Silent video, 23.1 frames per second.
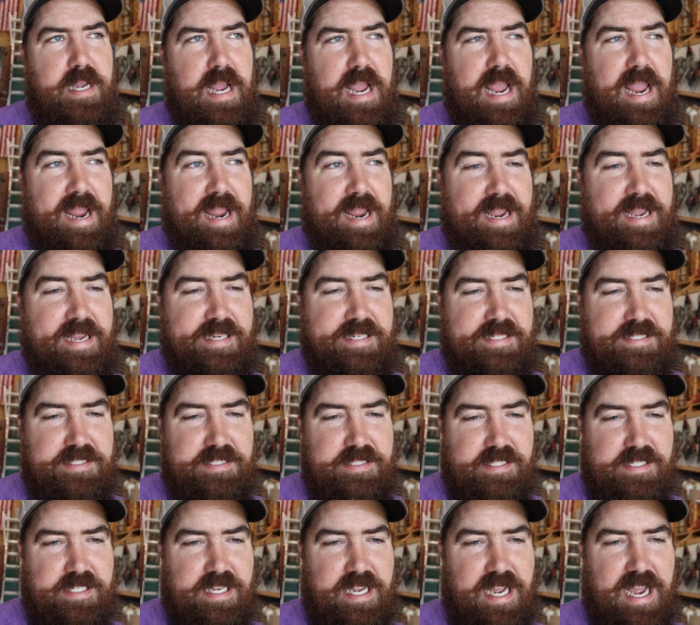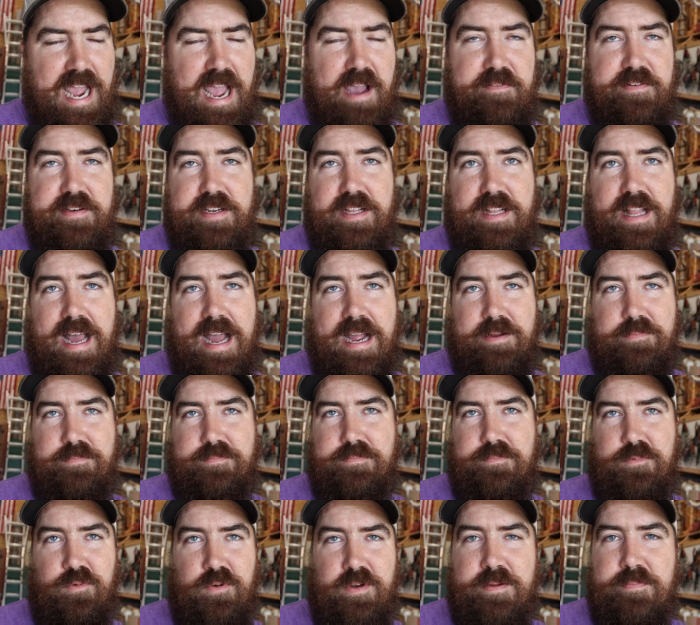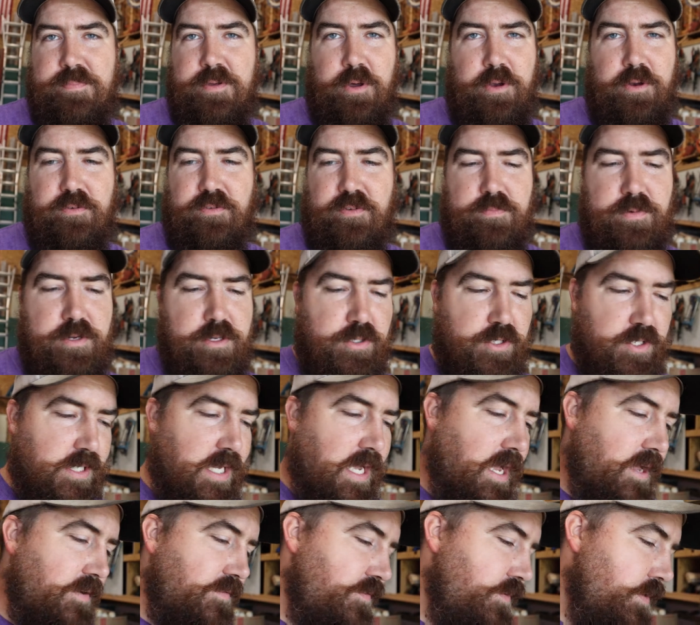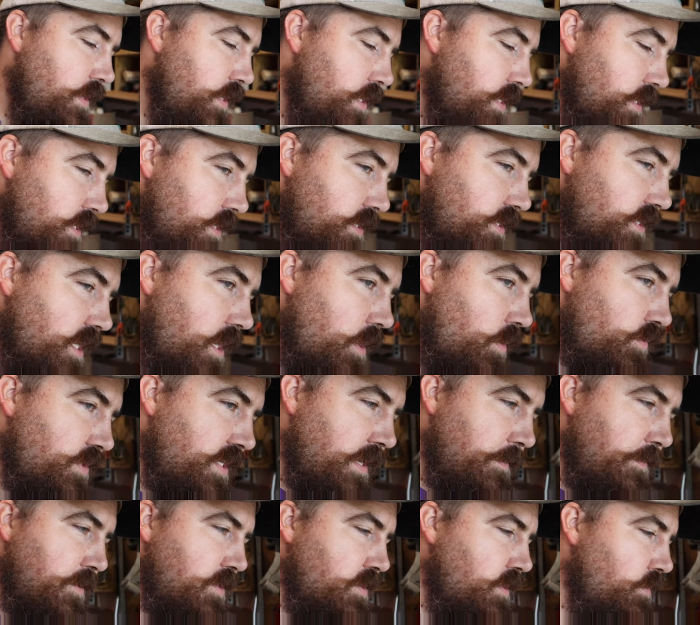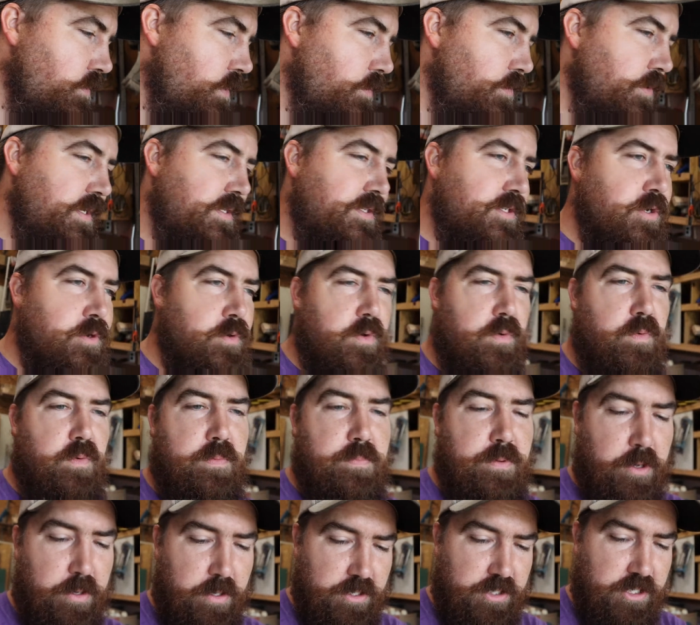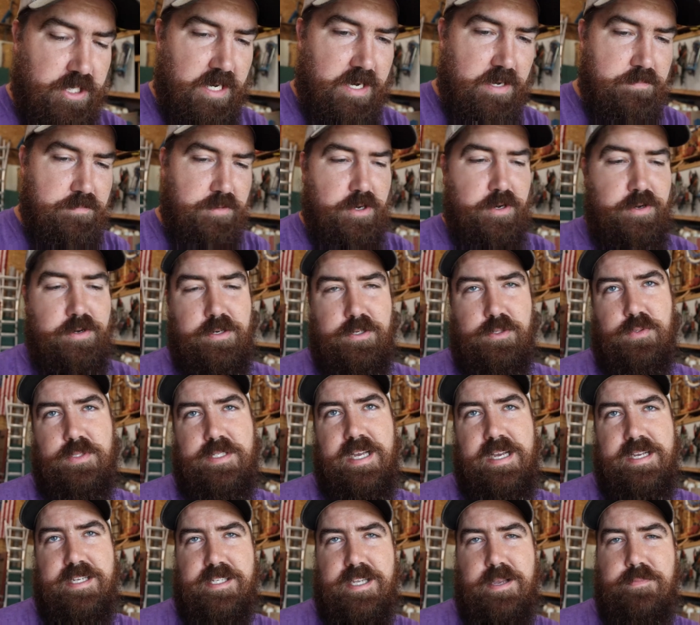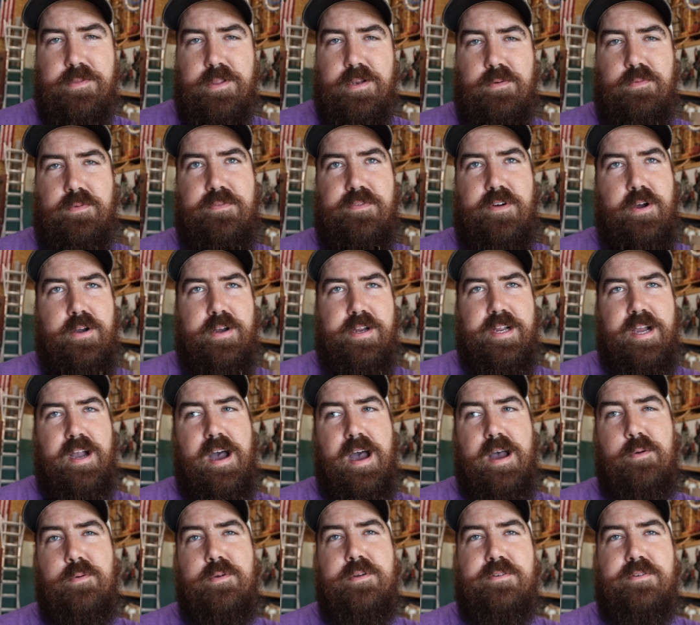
and having to like rebuild it from new stuff. So typically what we do when we build a chicken brooder is we take something that we've already got, we